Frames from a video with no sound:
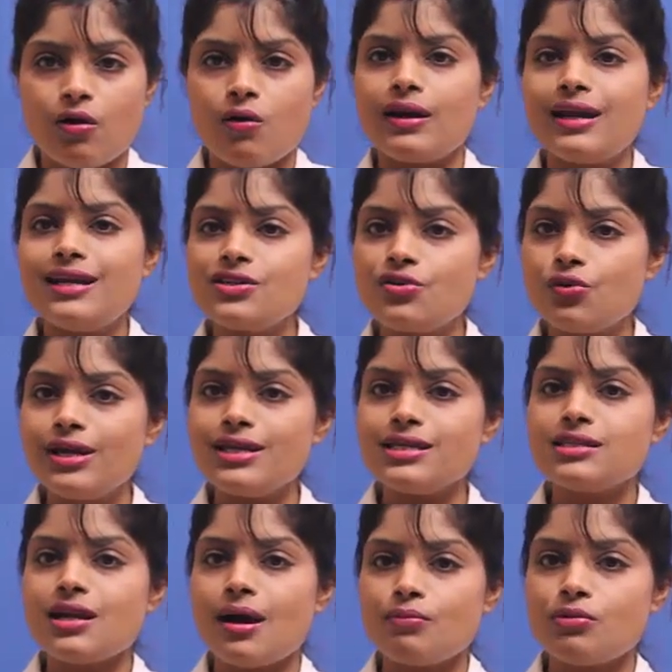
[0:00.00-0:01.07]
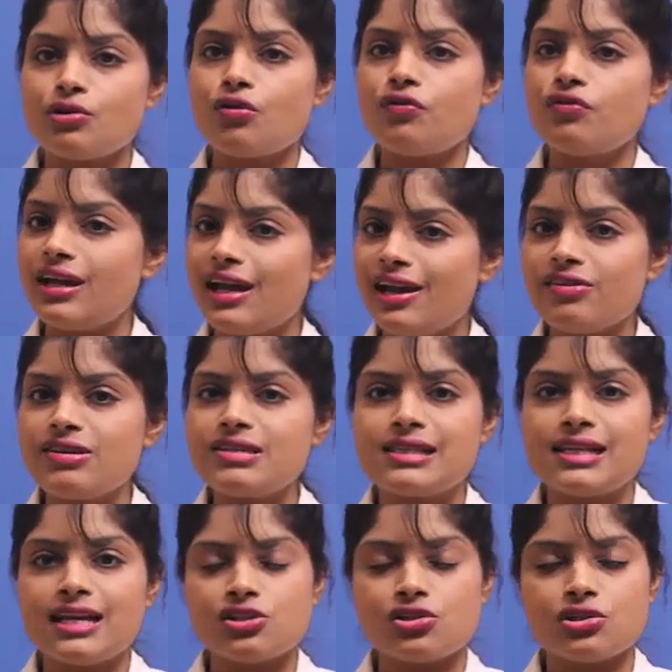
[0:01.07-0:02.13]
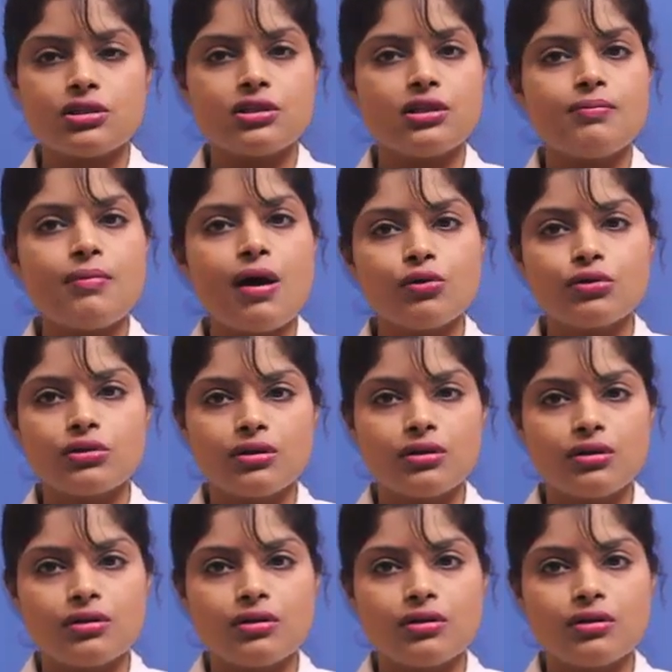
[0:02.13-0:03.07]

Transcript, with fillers: or increased number of caries lesion in the mouth.